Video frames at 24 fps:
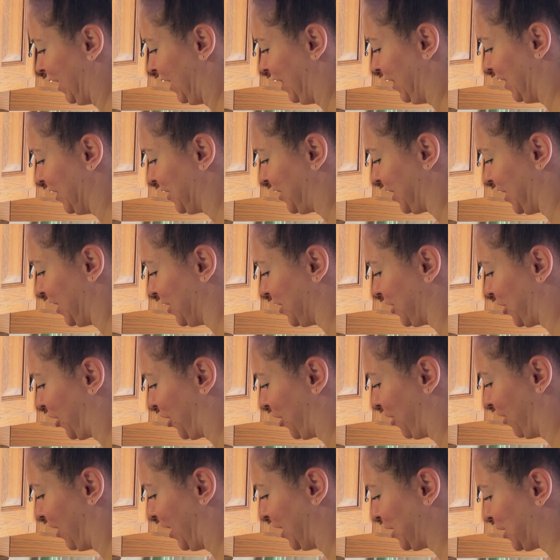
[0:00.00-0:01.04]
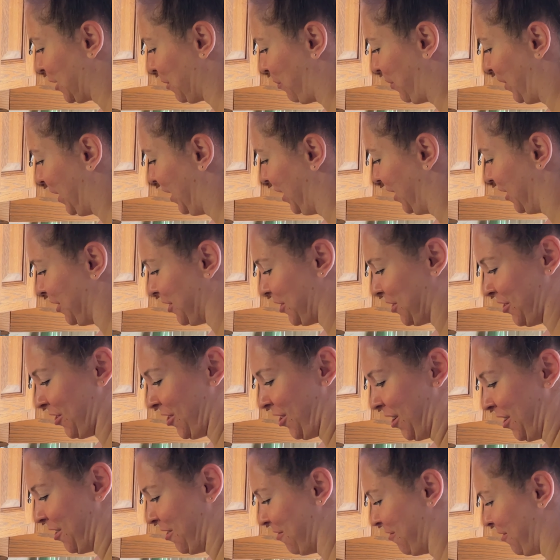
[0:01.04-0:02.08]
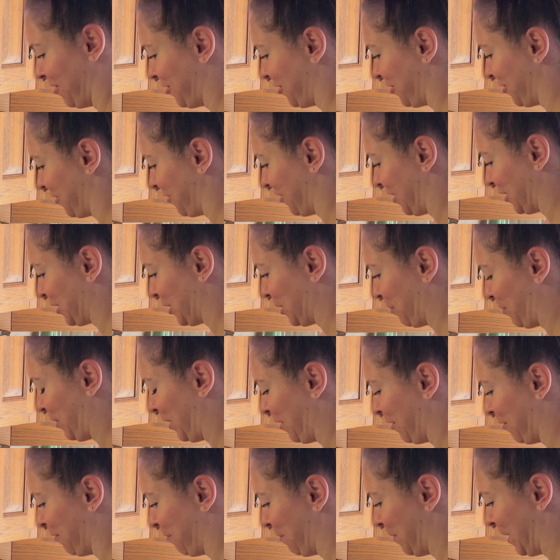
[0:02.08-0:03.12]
This is her recipe. It is not an original recipe of